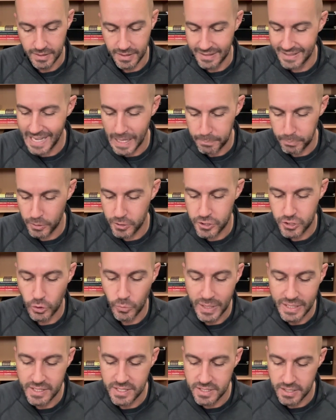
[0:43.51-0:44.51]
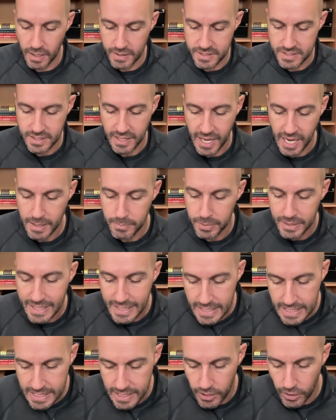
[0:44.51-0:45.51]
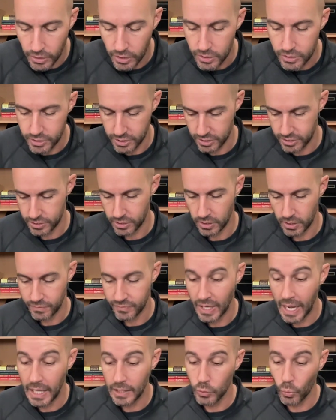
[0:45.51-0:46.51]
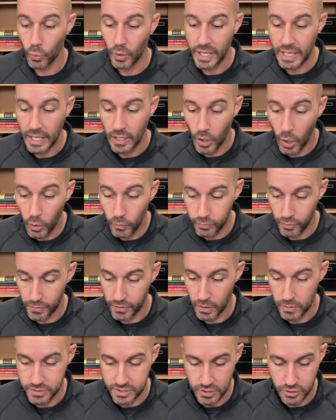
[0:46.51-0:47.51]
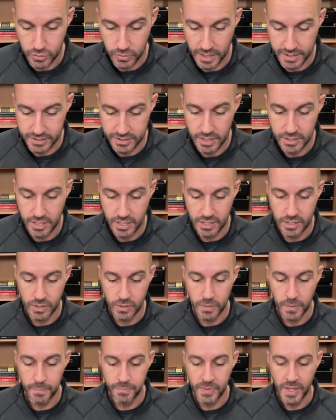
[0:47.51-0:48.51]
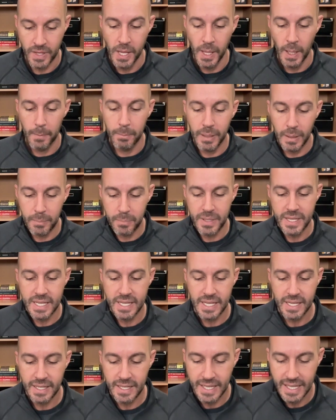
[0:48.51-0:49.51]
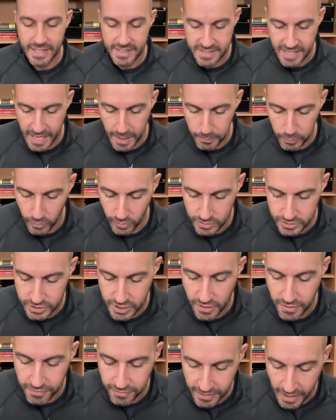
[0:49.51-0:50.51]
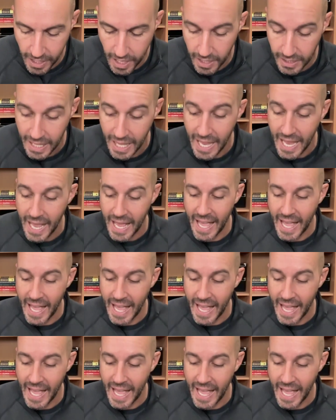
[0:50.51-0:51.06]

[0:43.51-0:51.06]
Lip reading: Not pursuing dishonest gain, but eager to serve. Not lording it over those entrusted to you, but being examples to the flock.